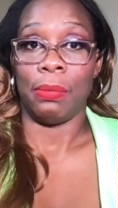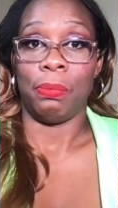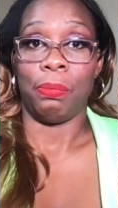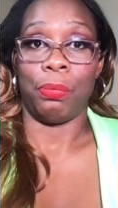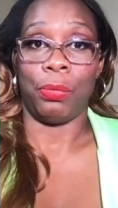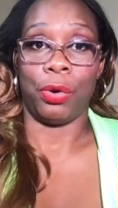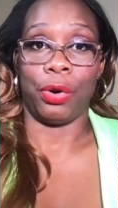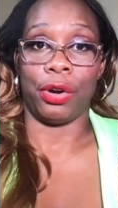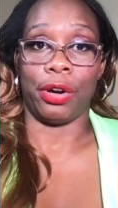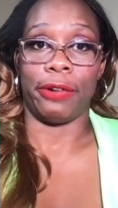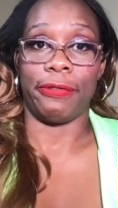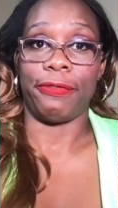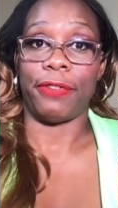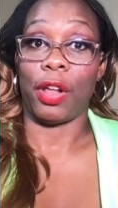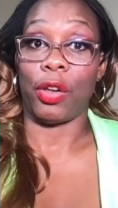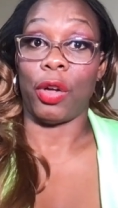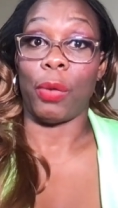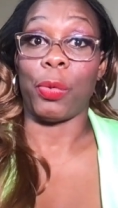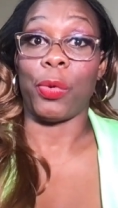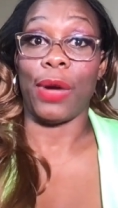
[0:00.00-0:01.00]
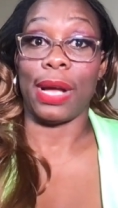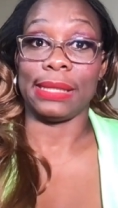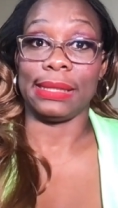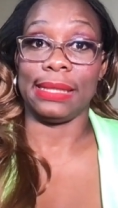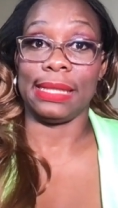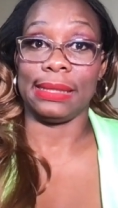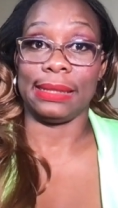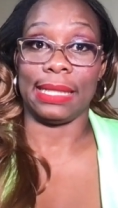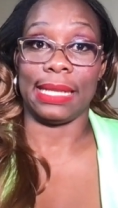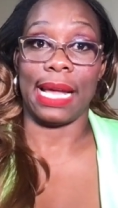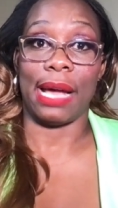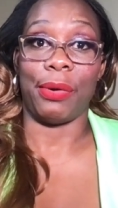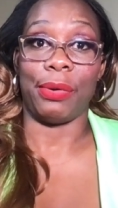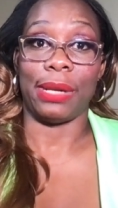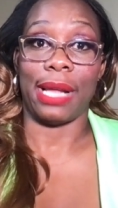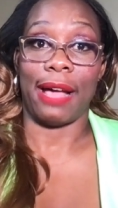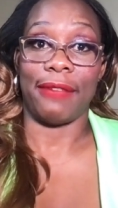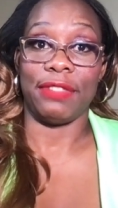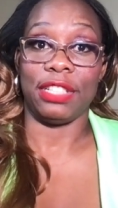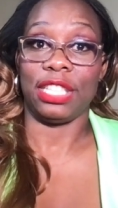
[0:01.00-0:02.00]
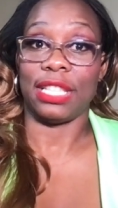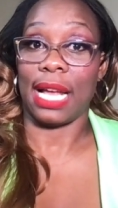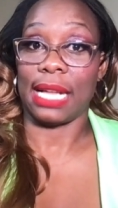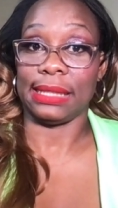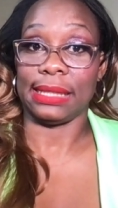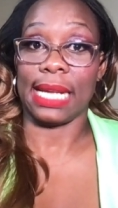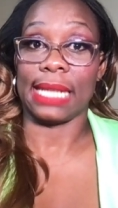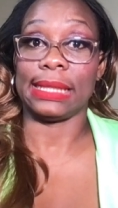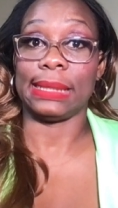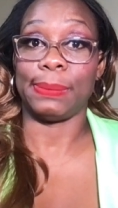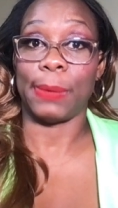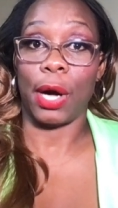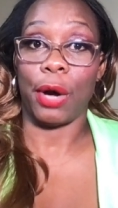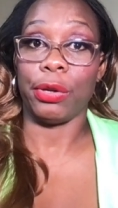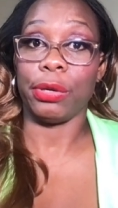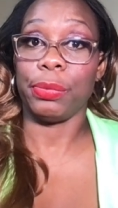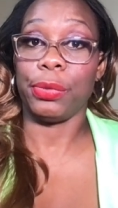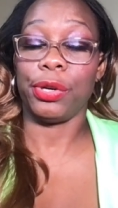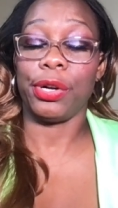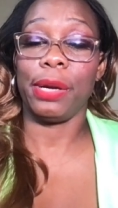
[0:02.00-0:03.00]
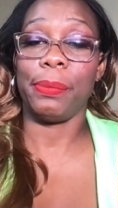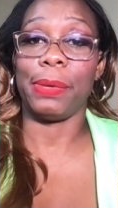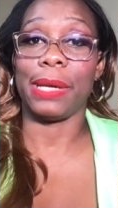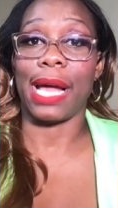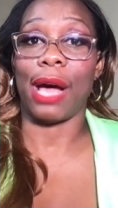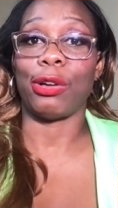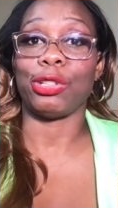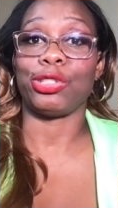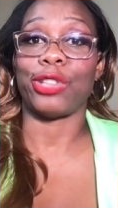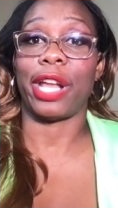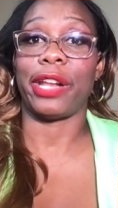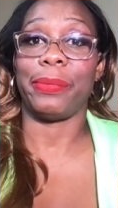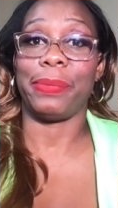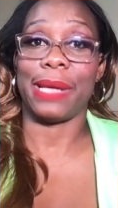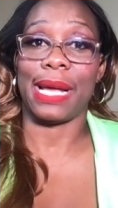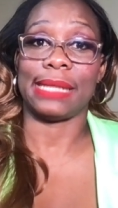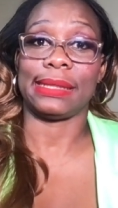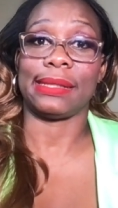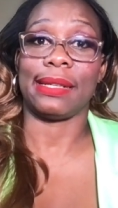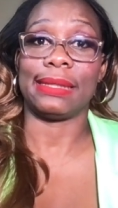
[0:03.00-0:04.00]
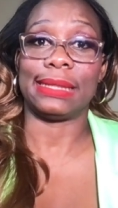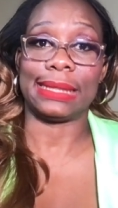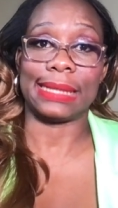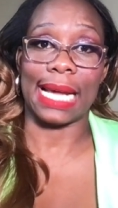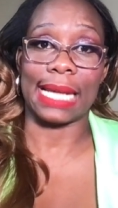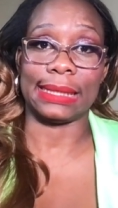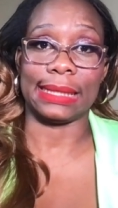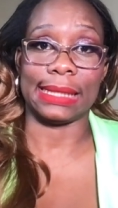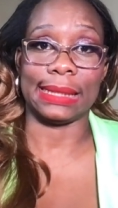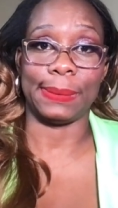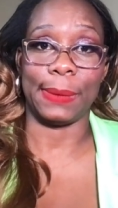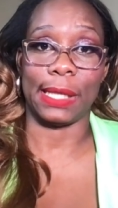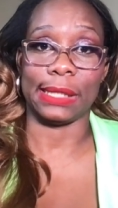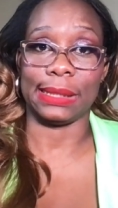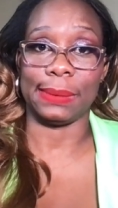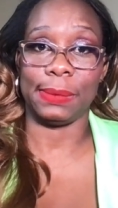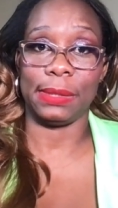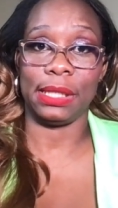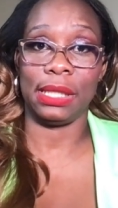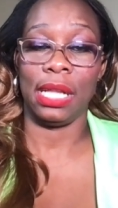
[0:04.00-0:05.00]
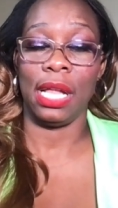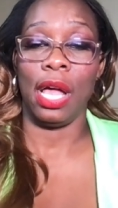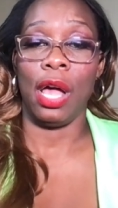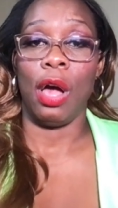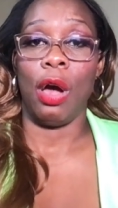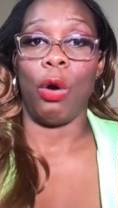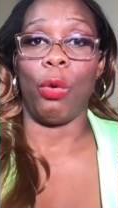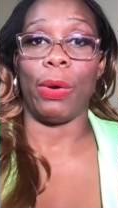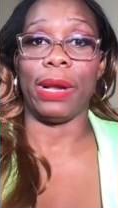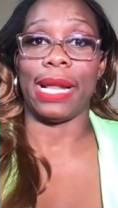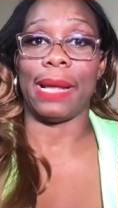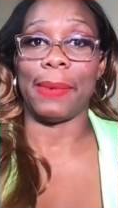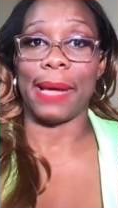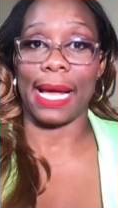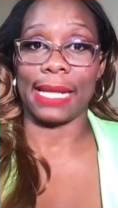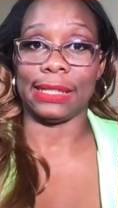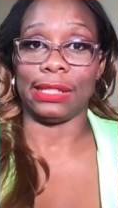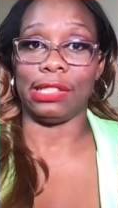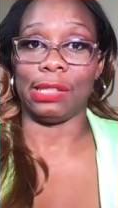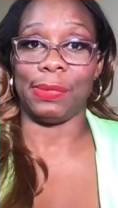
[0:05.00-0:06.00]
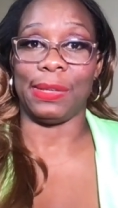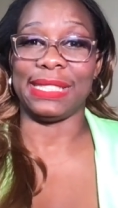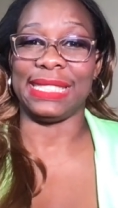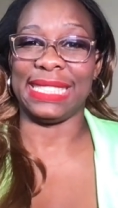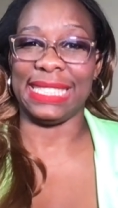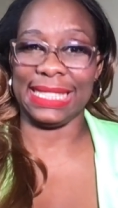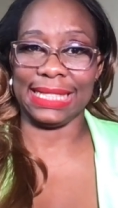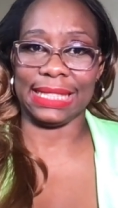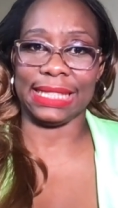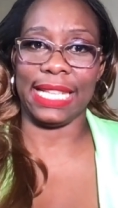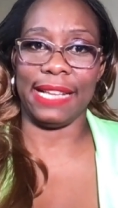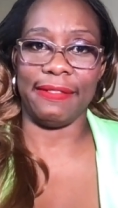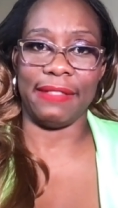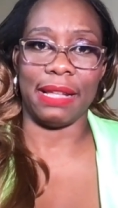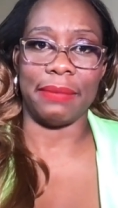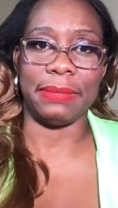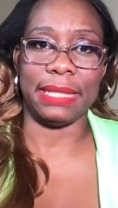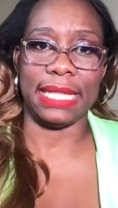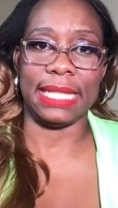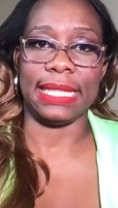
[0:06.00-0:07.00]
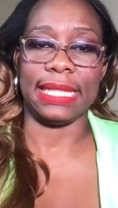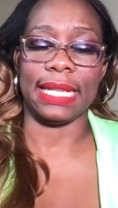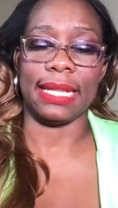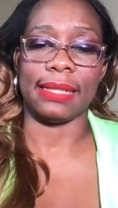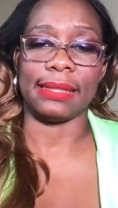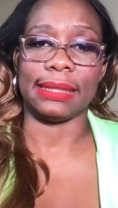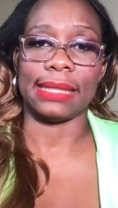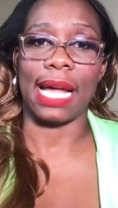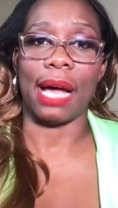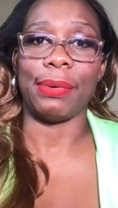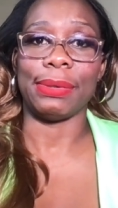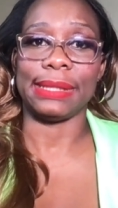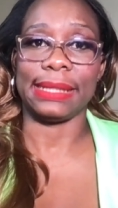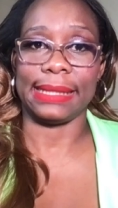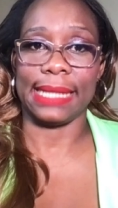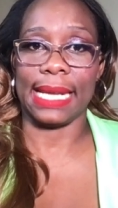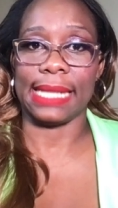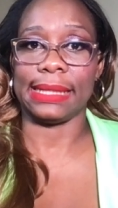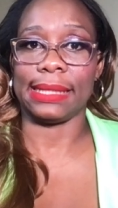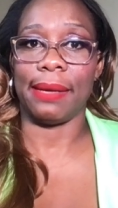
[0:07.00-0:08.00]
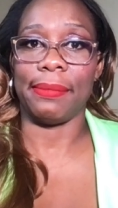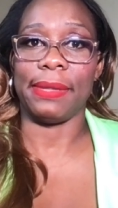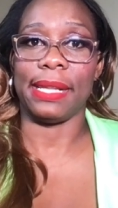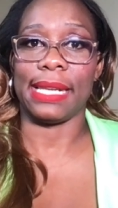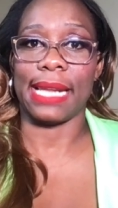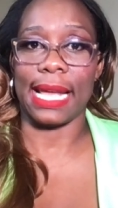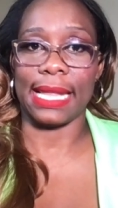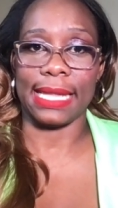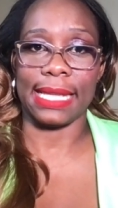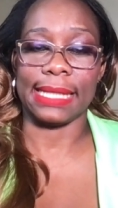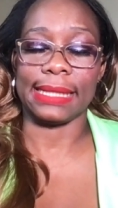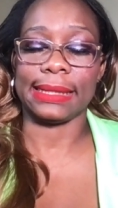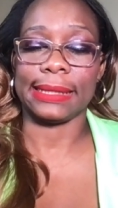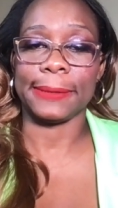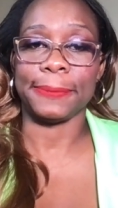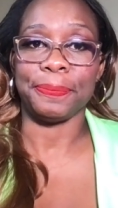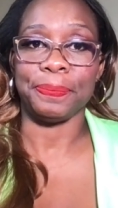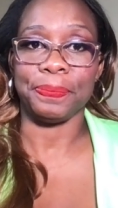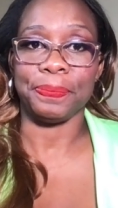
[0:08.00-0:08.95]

more follow-up questions and I would have the chance to expound more, but I would try to be as concise as possible when I'm answering, but still give them details. I would say something like this.